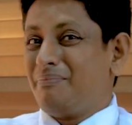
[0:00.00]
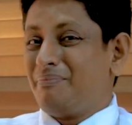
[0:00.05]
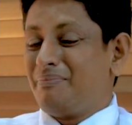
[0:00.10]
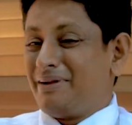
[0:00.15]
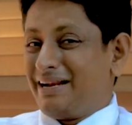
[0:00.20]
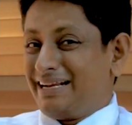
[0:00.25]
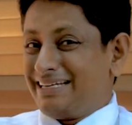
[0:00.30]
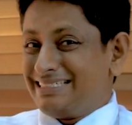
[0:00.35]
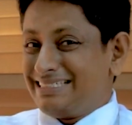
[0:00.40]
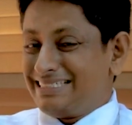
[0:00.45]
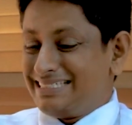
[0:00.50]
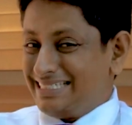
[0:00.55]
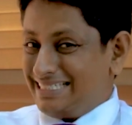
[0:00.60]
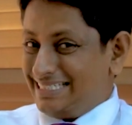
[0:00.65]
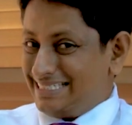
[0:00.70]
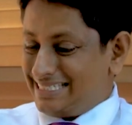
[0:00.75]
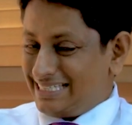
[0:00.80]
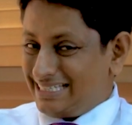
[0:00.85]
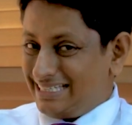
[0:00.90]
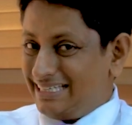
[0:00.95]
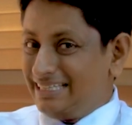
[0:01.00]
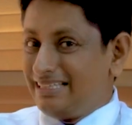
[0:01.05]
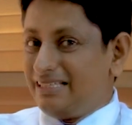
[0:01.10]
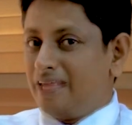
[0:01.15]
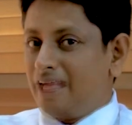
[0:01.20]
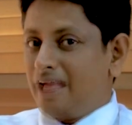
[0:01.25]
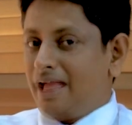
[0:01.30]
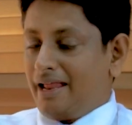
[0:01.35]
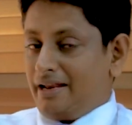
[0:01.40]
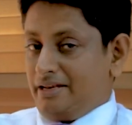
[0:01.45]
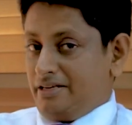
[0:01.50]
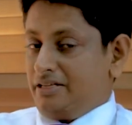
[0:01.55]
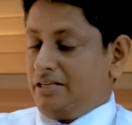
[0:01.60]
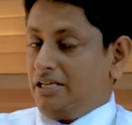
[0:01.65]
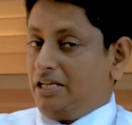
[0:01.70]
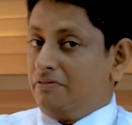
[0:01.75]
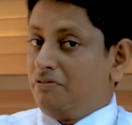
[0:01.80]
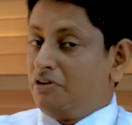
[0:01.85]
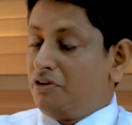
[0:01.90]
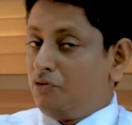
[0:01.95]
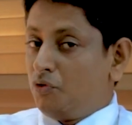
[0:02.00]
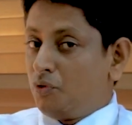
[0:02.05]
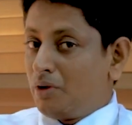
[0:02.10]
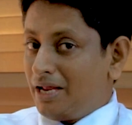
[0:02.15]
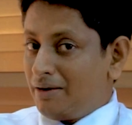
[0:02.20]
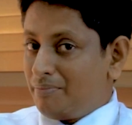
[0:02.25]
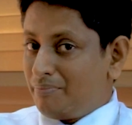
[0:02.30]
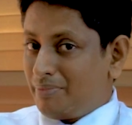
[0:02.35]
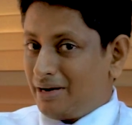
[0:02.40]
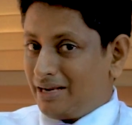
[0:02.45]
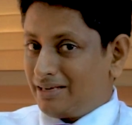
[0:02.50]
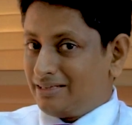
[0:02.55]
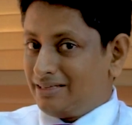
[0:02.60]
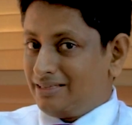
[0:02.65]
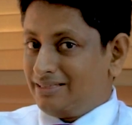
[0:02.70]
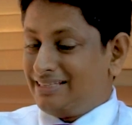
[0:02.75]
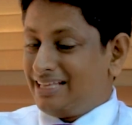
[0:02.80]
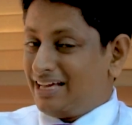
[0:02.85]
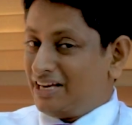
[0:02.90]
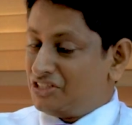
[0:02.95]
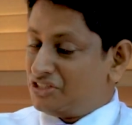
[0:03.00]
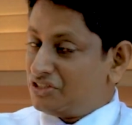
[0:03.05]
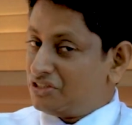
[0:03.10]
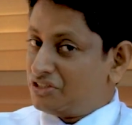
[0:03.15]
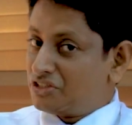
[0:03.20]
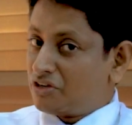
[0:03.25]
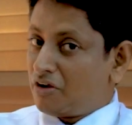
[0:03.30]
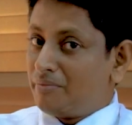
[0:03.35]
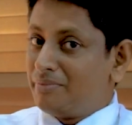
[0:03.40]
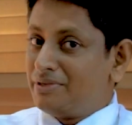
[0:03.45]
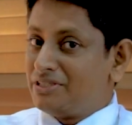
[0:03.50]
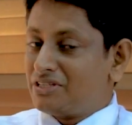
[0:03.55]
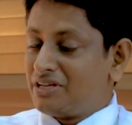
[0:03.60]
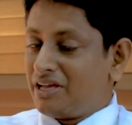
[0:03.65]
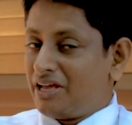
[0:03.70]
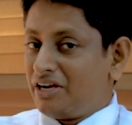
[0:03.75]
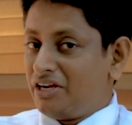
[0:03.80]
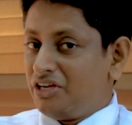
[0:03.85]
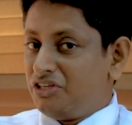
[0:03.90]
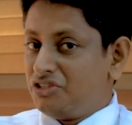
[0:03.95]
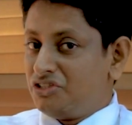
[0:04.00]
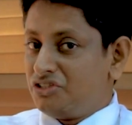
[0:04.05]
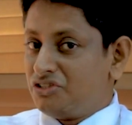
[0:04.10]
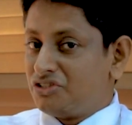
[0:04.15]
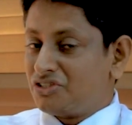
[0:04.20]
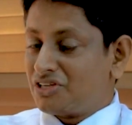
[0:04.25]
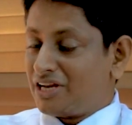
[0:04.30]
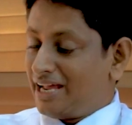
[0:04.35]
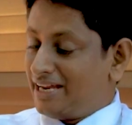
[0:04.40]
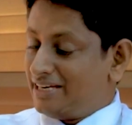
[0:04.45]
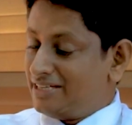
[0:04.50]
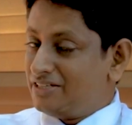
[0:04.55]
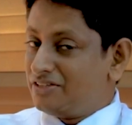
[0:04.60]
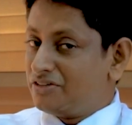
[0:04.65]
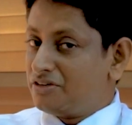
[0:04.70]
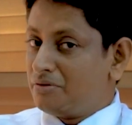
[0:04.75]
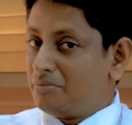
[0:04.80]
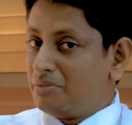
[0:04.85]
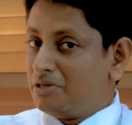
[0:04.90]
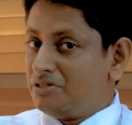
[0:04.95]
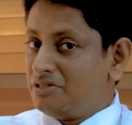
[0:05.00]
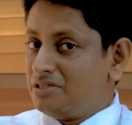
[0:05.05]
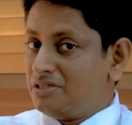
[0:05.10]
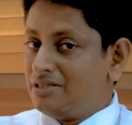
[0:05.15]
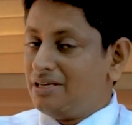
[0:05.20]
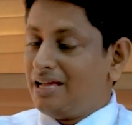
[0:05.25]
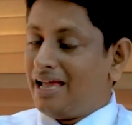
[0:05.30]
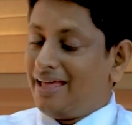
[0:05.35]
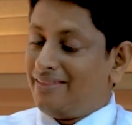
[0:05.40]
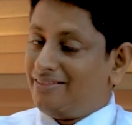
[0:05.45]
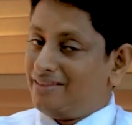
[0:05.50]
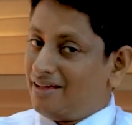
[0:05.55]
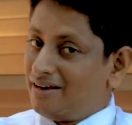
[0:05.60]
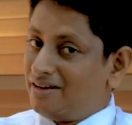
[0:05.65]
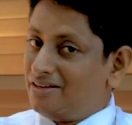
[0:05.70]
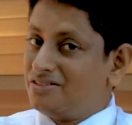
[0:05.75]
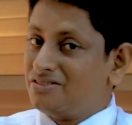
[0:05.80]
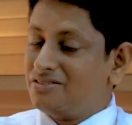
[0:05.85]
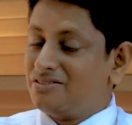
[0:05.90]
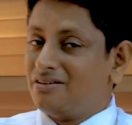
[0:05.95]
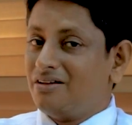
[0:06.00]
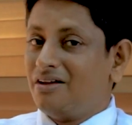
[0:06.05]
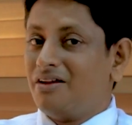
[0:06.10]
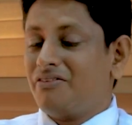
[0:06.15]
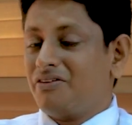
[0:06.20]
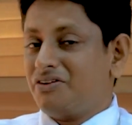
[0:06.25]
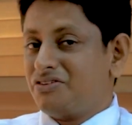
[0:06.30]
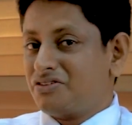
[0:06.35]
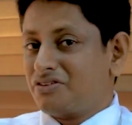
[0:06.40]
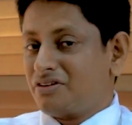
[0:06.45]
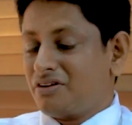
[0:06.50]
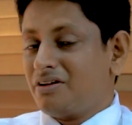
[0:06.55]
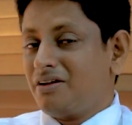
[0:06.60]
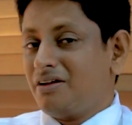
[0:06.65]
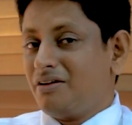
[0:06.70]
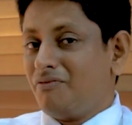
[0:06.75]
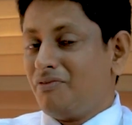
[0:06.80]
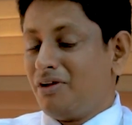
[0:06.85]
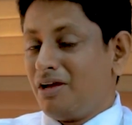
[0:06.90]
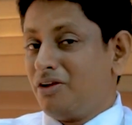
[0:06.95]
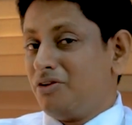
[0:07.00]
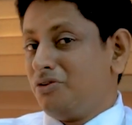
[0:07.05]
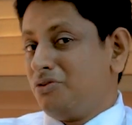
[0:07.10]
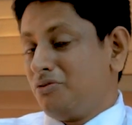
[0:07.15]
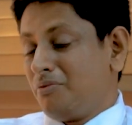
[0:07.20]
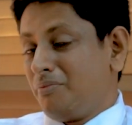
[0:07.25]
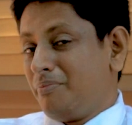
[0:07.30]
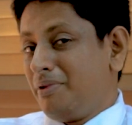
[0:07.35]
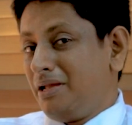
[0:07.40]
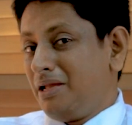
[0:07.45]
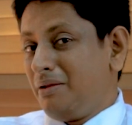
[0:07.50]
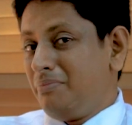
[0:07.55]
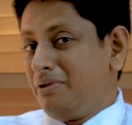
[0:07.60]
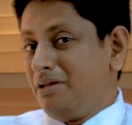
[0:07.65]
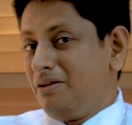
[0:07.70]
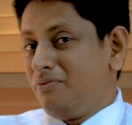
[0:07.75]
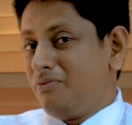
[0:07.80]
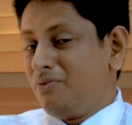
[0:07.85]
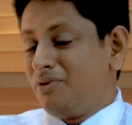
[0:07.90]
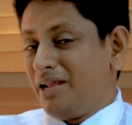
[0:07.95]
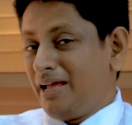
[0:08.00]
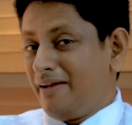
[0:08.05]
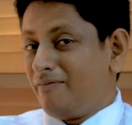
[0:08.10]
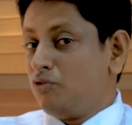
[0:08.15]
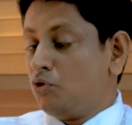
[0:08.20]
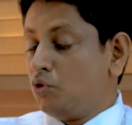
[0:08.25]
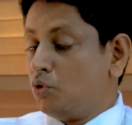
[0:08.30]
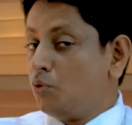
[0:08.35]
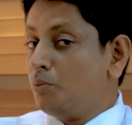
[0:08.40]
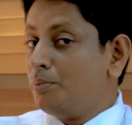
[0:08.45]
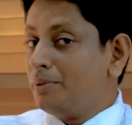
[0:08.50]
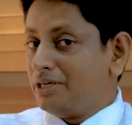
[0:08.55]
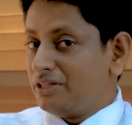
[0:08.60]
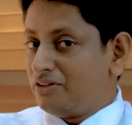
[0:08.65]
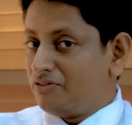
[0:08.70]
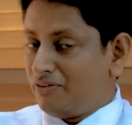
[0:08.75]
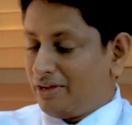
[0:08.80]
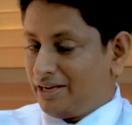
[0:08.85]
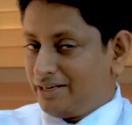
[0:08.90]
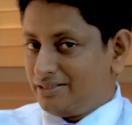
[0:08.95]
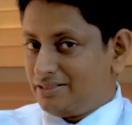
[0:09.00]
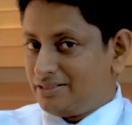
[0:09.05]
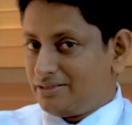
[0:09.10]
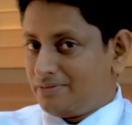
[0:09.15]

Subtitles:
pregnant easily, and even if you get pregnant, there is a risk of miscarriage, slight increment, and there is a risk where your baby would have low birth weight.